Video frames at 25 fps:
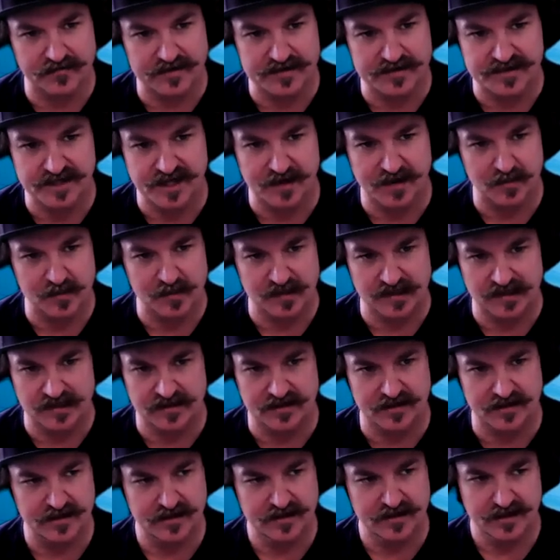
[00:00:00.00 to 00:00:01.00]
for
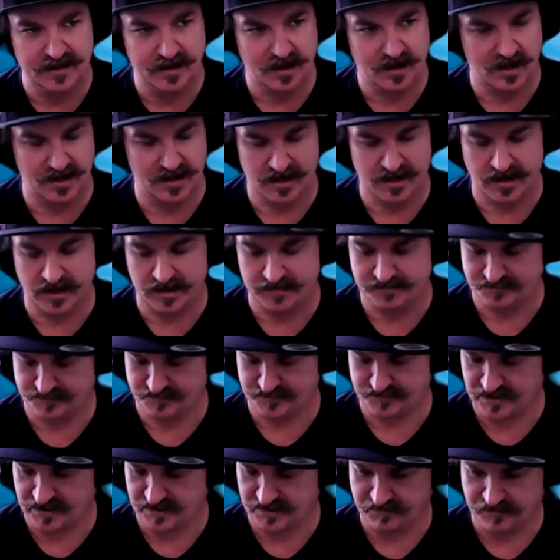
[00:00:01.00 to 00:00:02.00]
Stampede. Uh, I, That'd
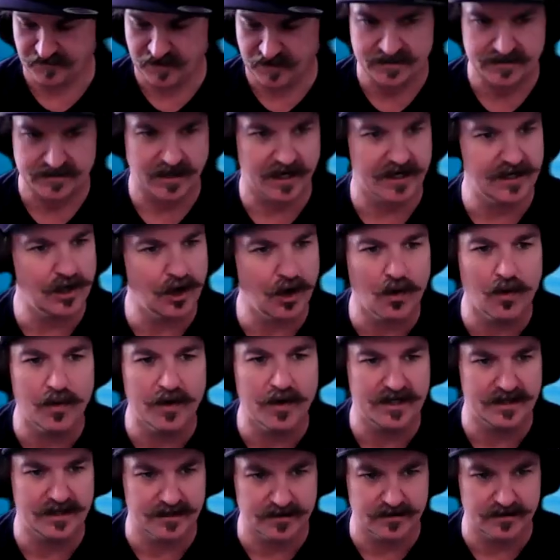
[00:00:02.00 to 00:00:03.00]
be great. In fact, I know we
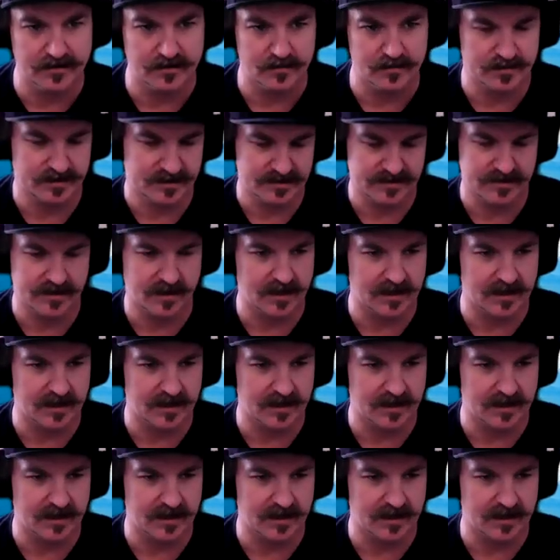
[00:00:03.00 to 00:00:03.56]
can do it. We just